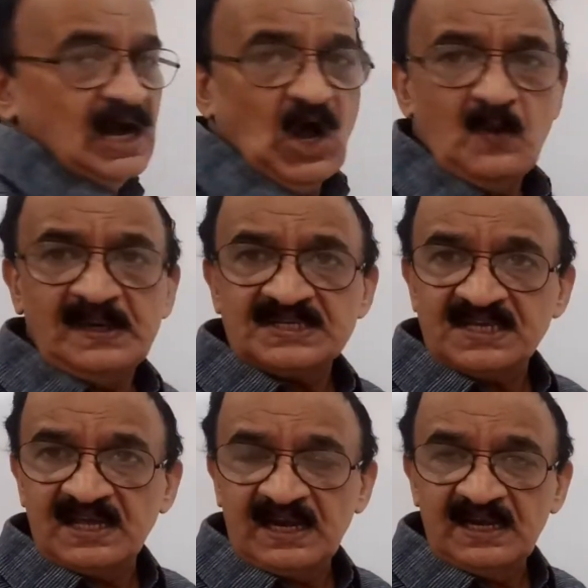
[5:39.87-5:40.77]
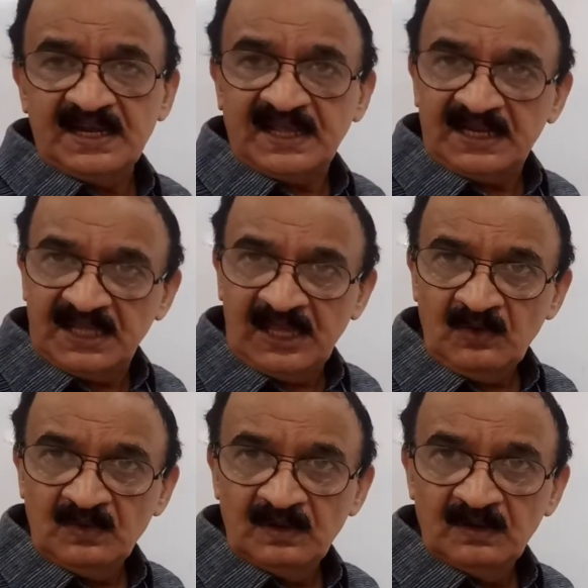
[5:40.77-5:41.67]
How many signal it can
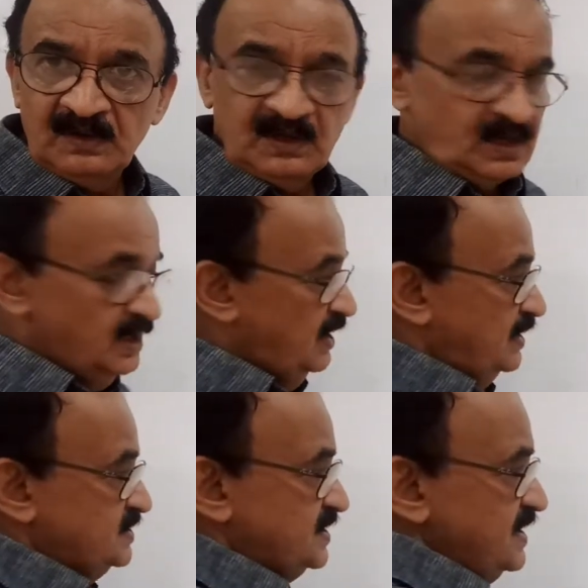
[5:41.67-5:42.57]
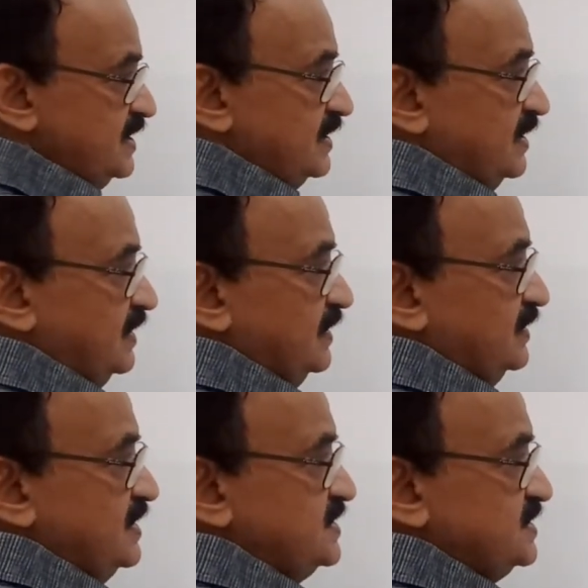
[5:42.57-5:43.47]
give?
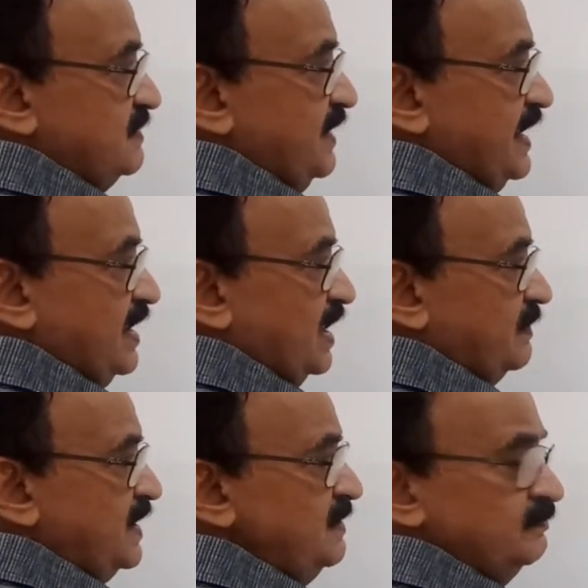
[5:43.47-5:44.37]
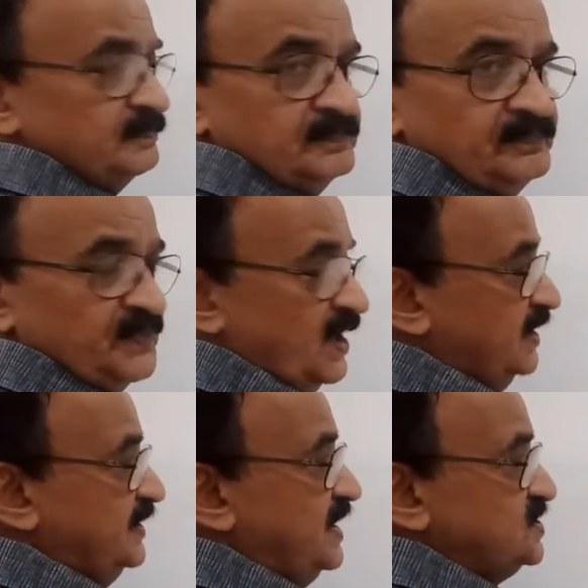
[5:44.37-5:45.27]
See, this is the middle carbon.
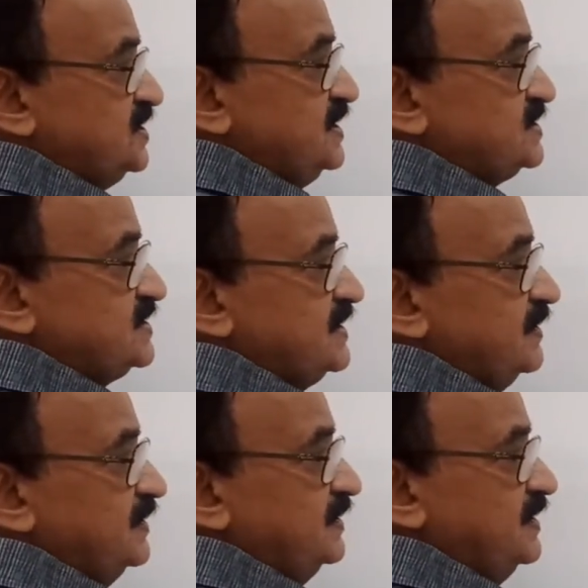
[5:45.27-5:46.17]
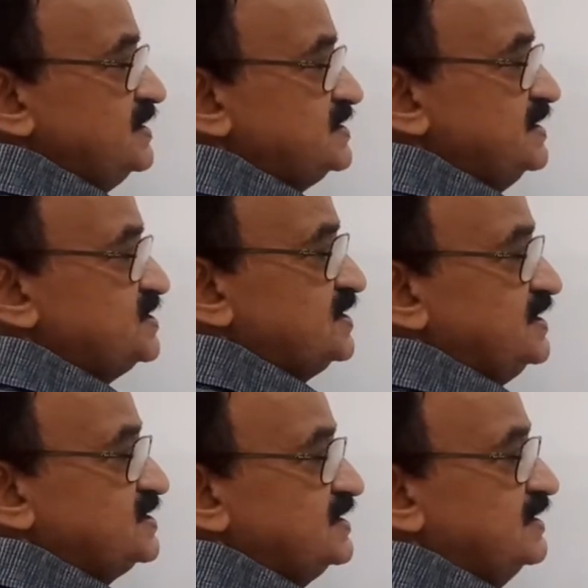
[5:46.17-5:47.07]
The distance, this
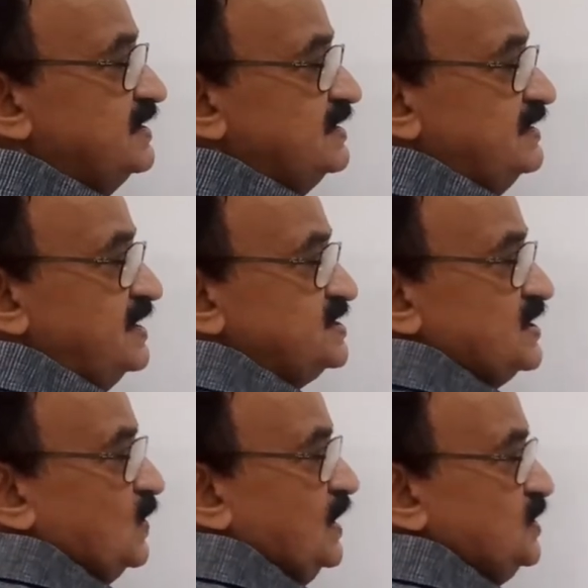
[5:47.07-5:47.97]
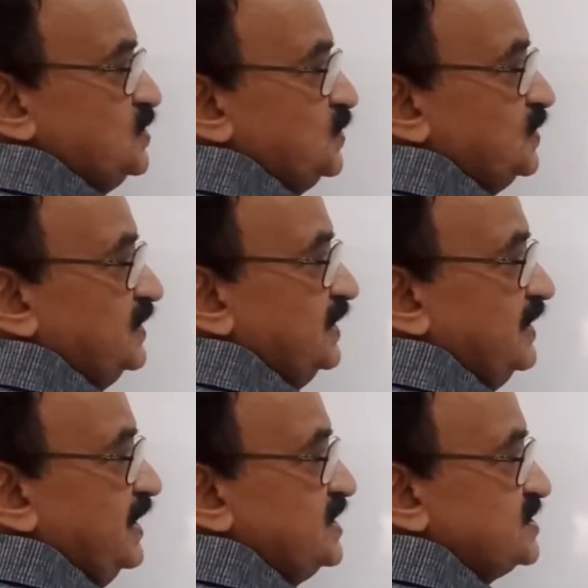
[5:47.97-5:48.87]
distance, that is equivalent to
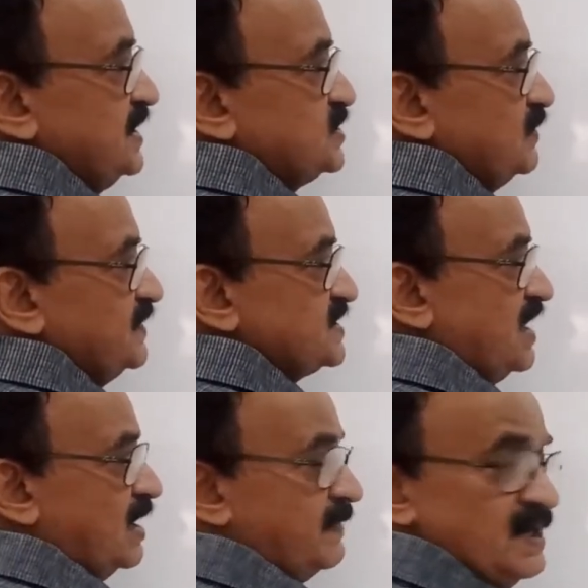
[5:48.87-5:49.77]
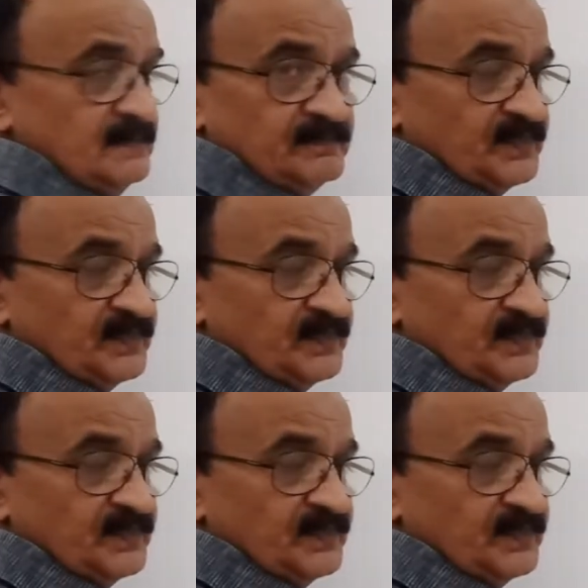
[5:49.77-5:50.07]
the distance of this carbon,